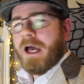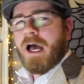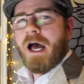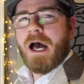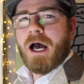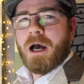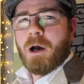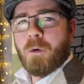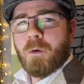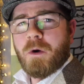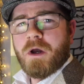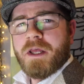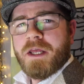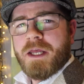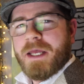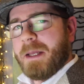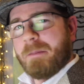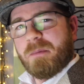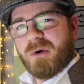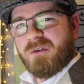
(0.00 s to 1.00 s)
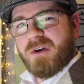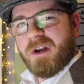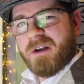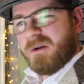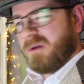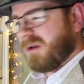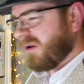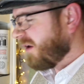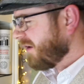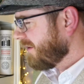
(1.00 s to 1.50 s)
How
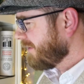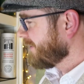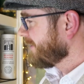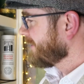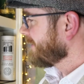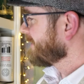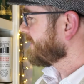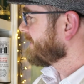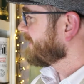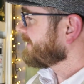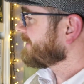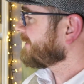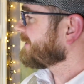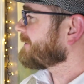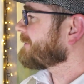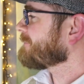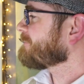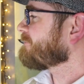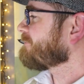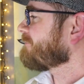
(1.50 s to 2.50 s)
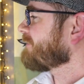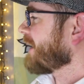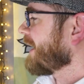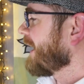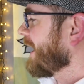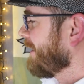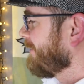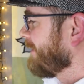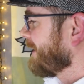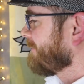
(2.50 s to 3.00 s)
hypocritical.
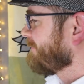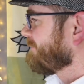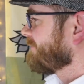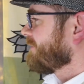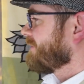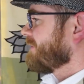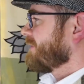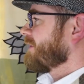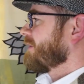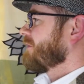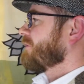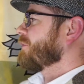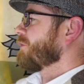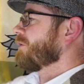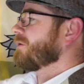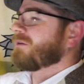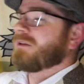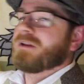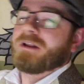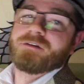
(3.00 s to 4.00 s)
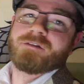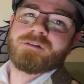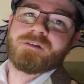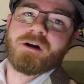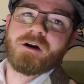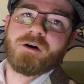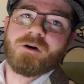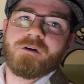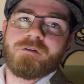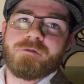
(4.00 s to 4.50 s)
Anyway, so let's
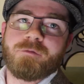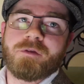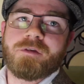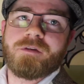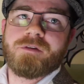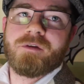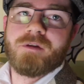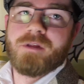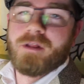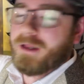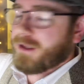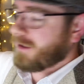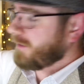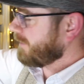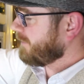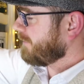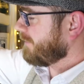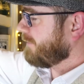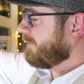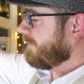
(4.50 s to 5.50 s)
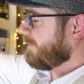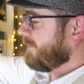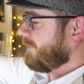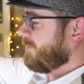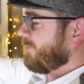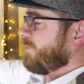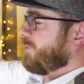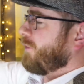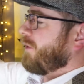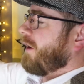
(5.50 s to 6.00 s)
start off with like
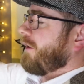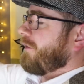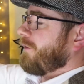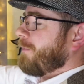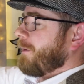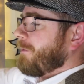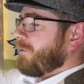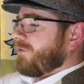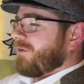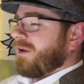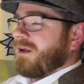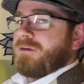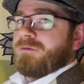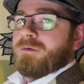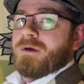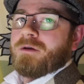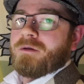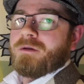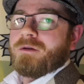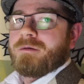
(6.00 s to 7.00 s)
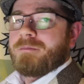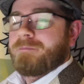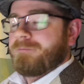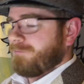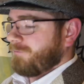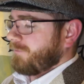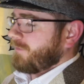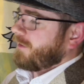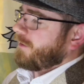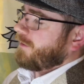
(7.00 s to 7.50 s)
what other people said as well.
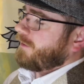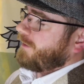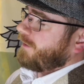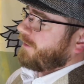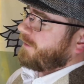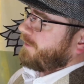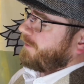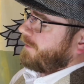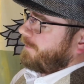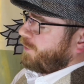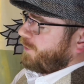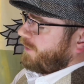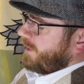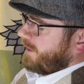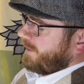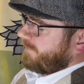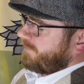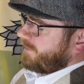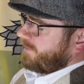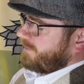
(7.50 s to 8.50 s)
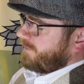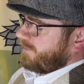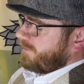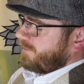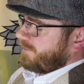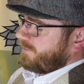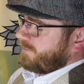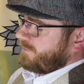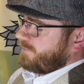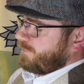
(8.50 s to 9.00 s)
The Bunnahabhain
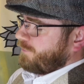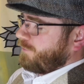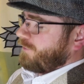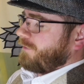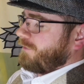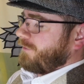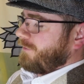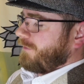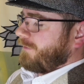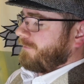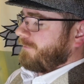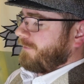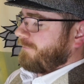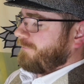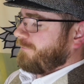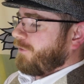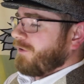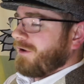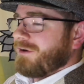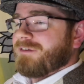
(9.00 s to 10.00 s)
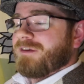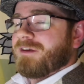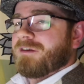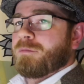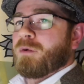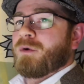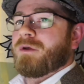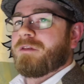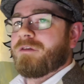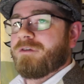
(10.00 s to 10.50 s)
Sturadur,
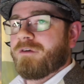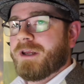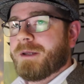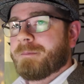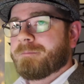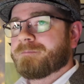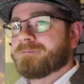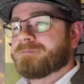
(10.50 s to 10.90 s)
46.3.